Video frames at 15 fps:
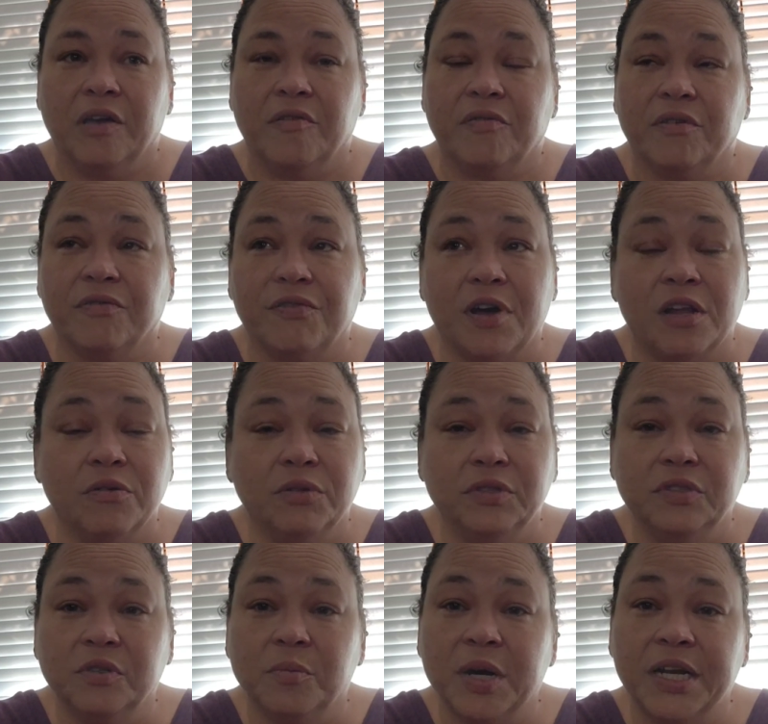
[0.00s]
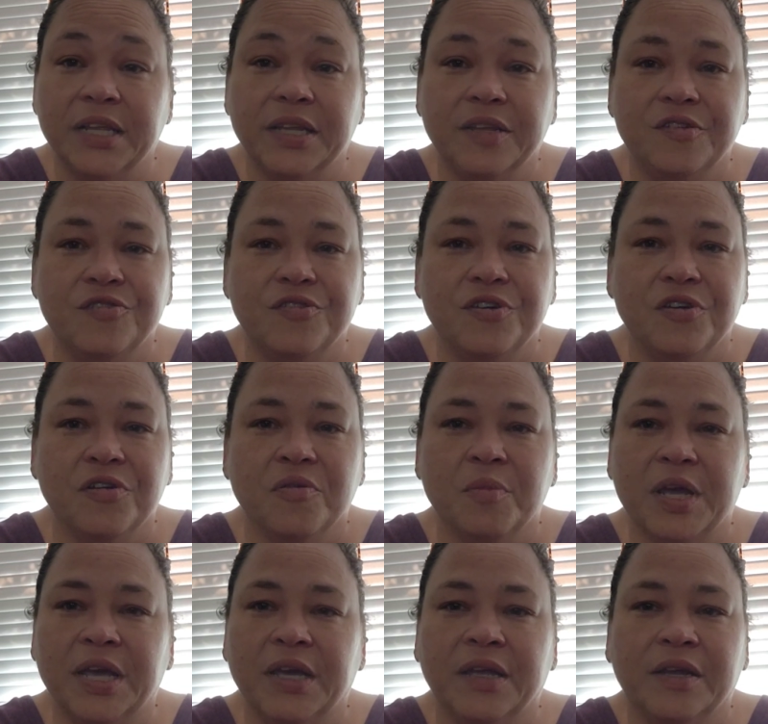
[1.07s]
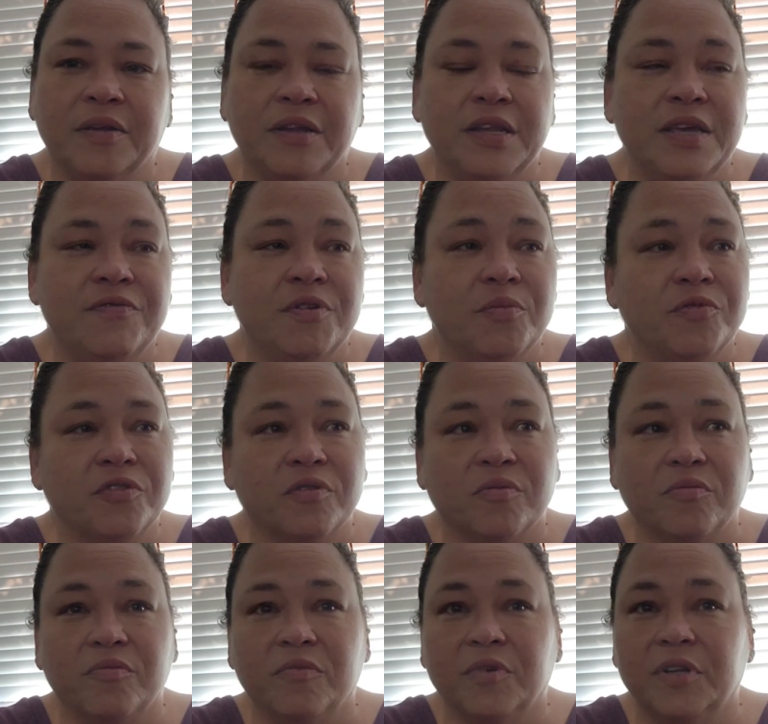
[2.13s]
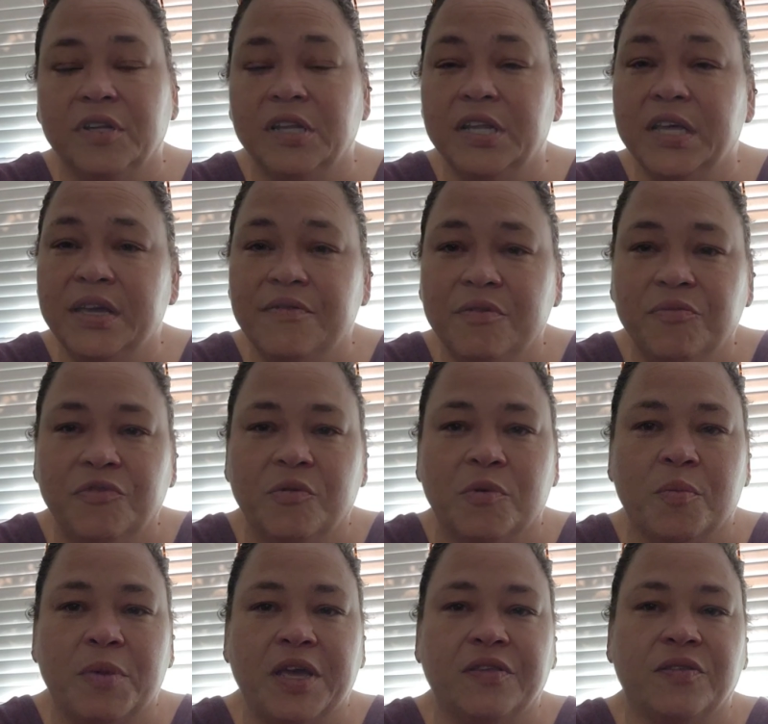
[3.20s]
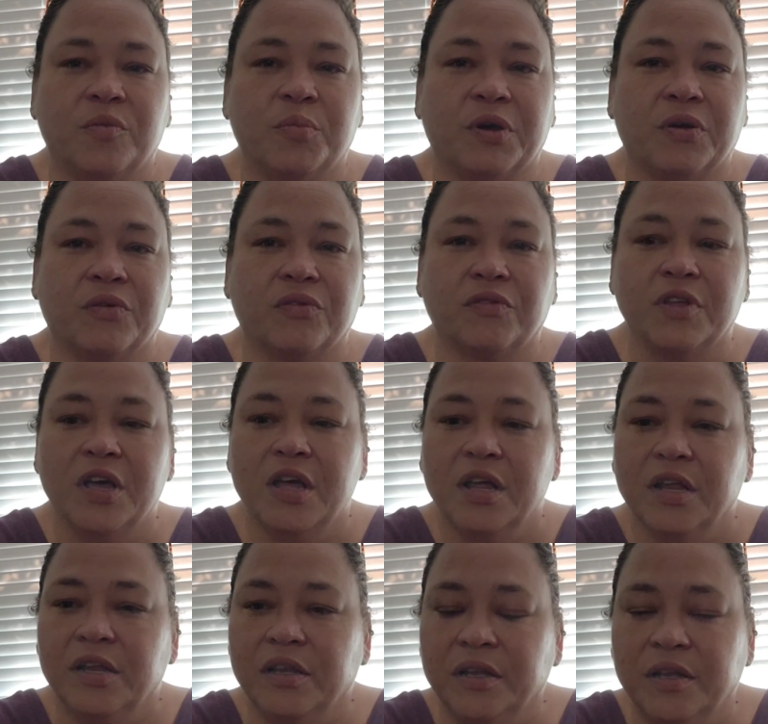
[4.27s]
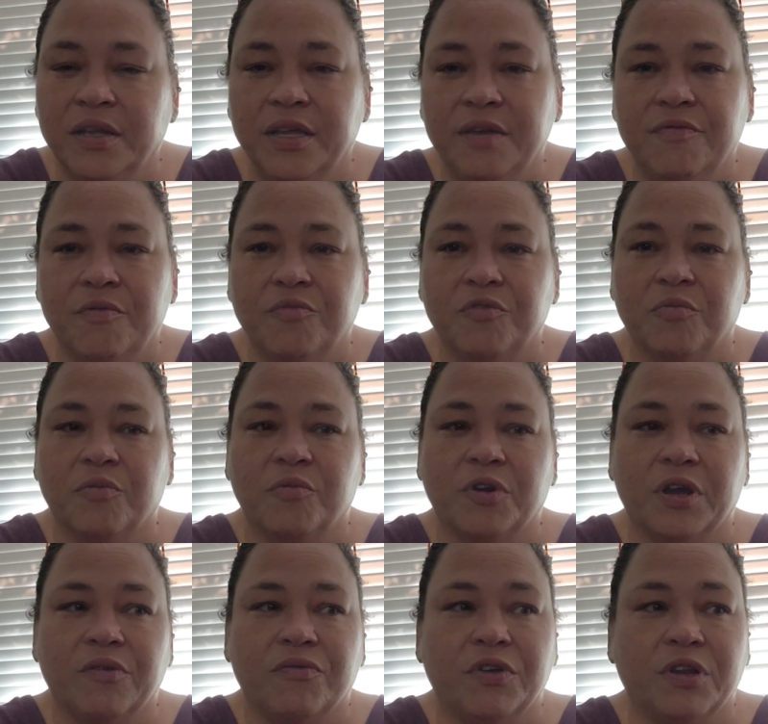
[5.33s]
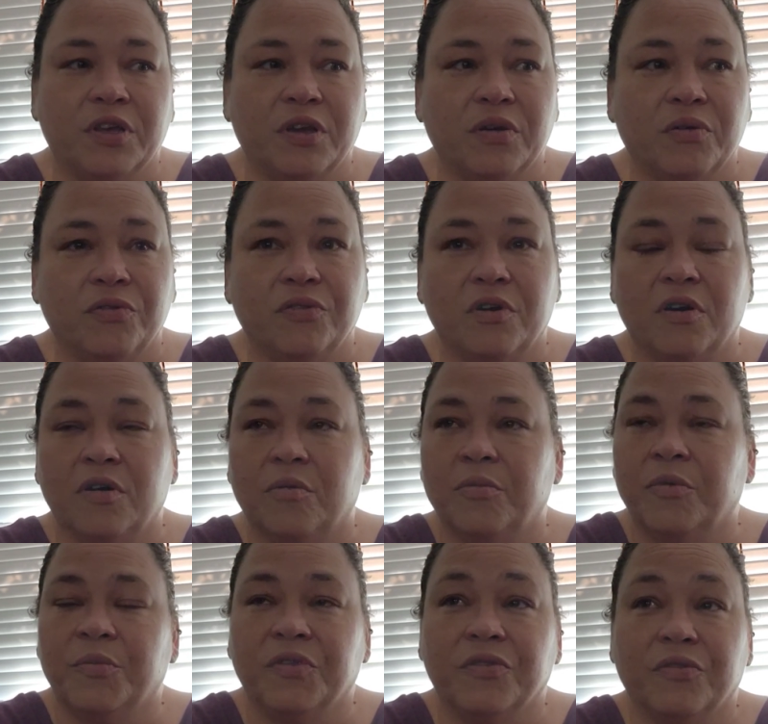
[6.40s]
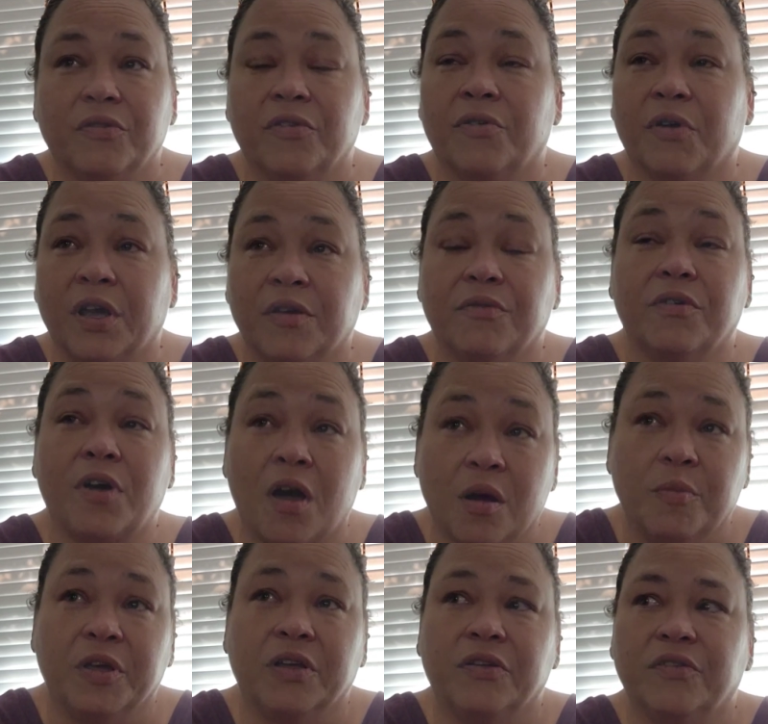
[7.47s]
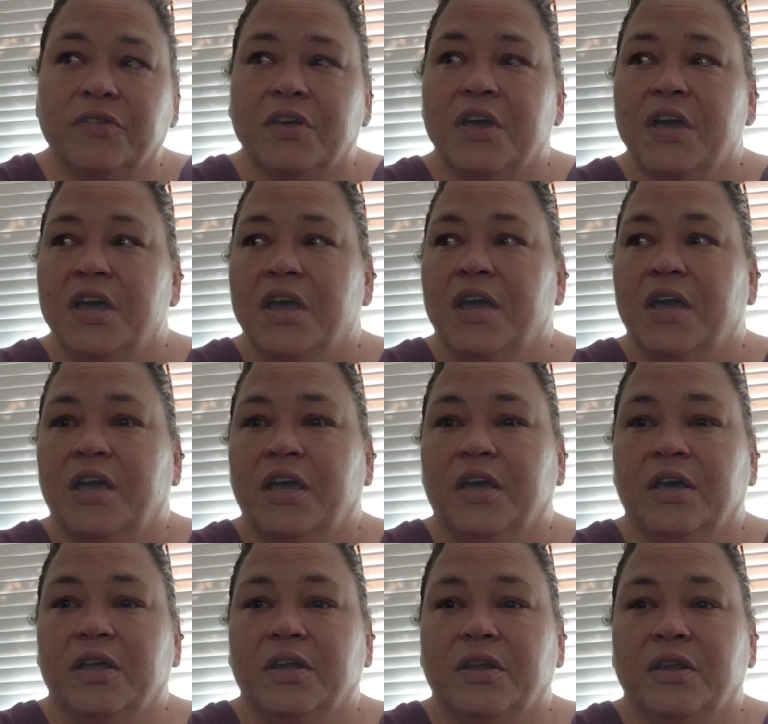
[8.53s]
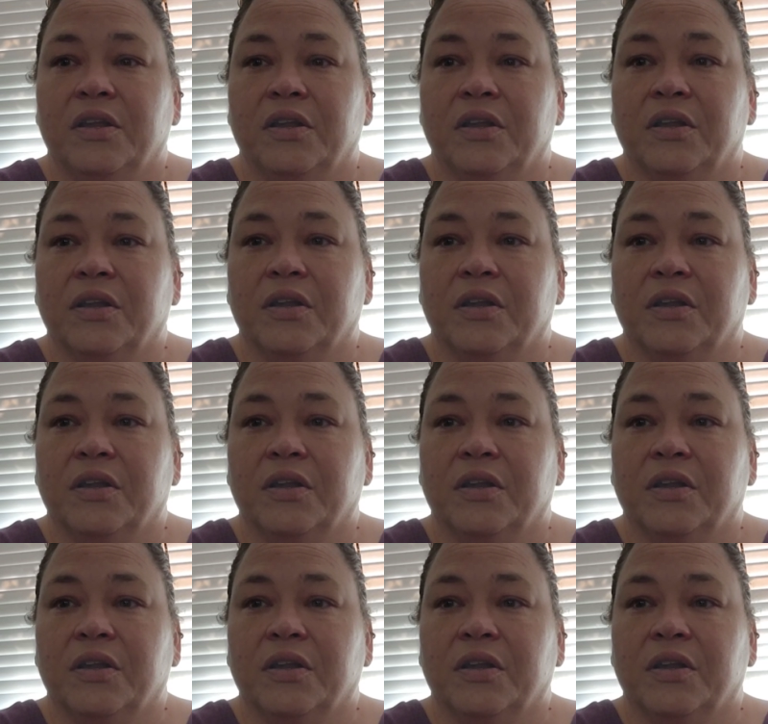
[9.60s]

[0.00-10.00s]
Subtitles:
if you're following somebody this year, man, leave them some amazing posts, leave them some great videos, great comments, and